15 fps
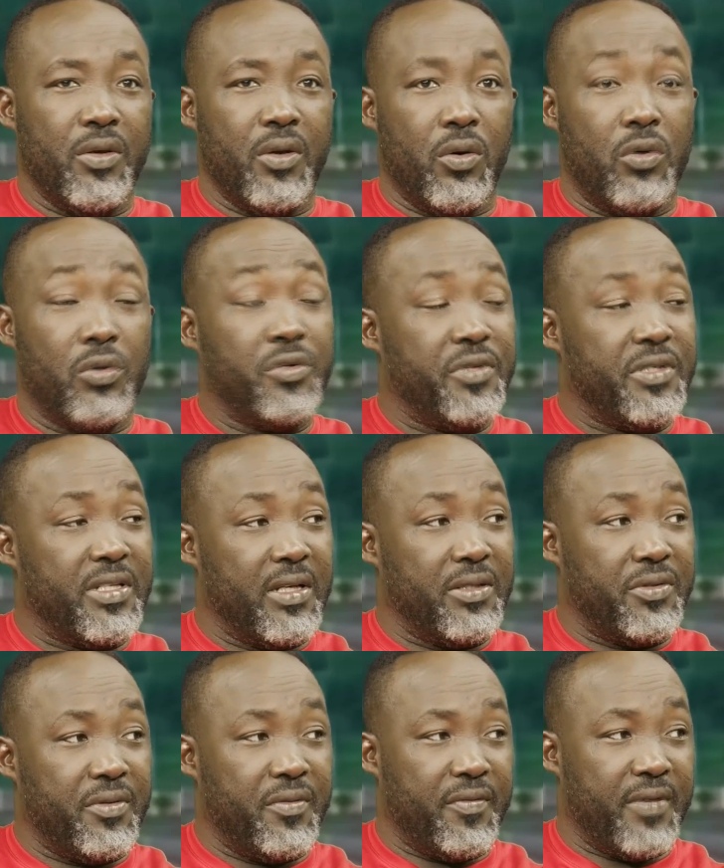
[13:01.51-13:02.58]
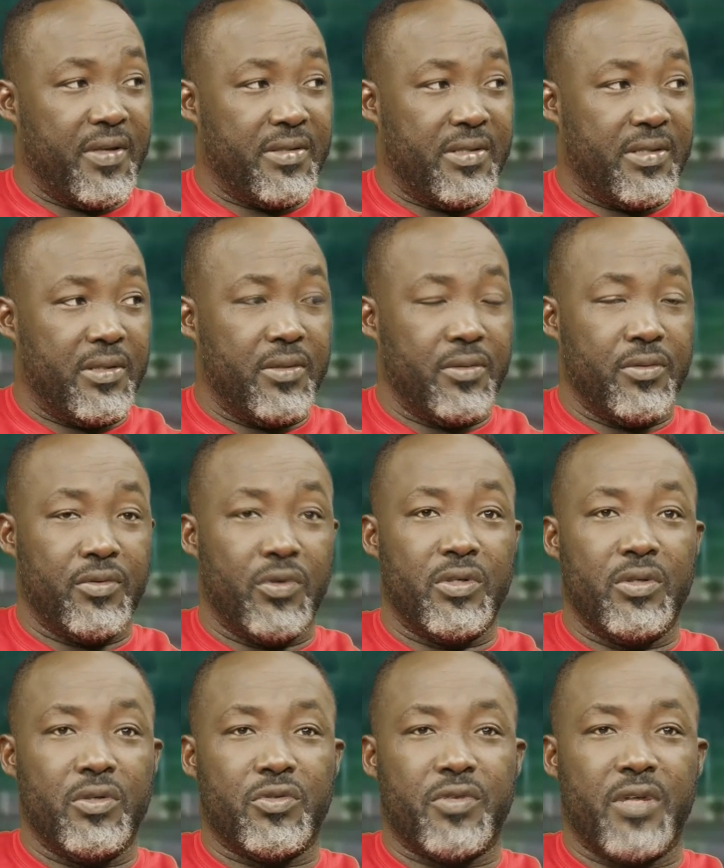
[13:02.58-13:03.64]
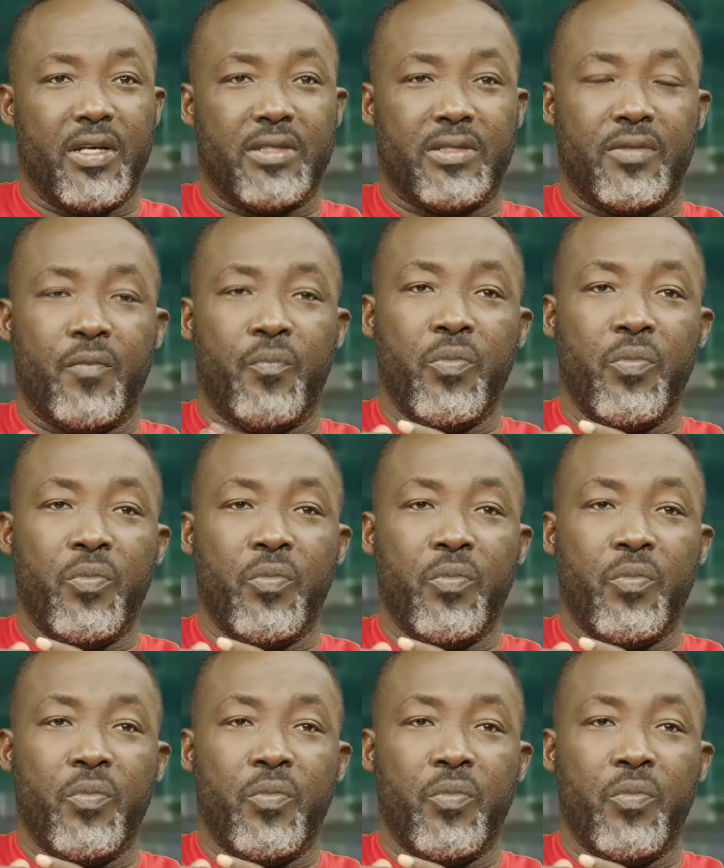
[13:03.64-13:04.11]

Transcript: Old Regent University road in the stretch.